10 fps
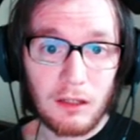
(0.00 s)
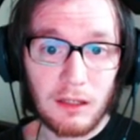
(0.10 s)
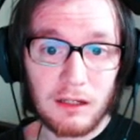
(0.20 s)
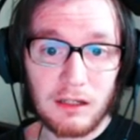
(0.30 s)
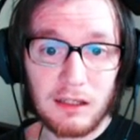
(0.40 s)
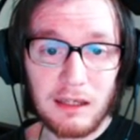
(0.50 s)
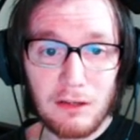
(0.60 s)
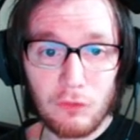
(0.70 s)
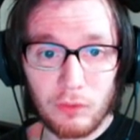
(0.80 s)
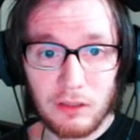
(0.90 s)
and the
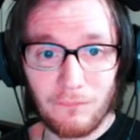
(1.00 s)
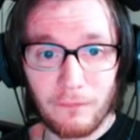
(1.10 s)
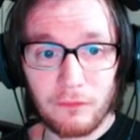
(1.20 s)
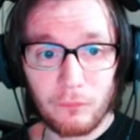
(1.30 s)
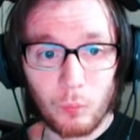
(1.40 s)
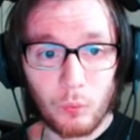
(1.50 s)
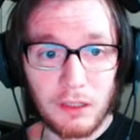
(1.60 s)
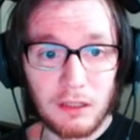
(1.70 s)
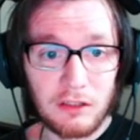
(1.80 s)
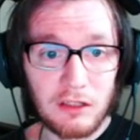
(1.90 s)
adult era,
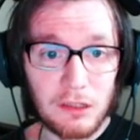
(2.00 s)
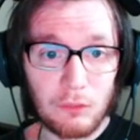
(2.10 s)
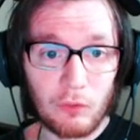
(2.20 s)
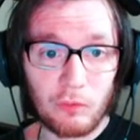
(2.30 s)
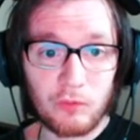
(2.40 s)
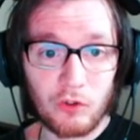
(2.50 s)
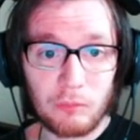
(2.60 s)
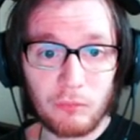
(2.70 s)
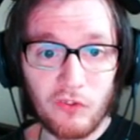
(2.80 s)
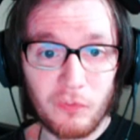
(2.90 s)
where the hero of
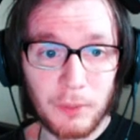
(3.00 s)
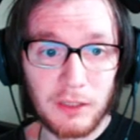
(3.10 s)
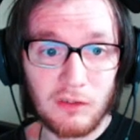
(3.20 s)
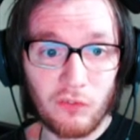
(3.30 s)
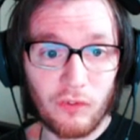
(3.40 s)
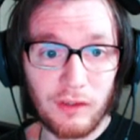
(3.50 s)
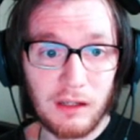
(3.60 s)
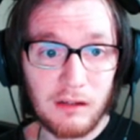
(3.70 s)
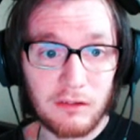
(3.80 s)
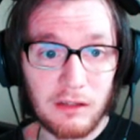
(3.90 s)
time disappears
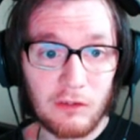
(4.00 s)
and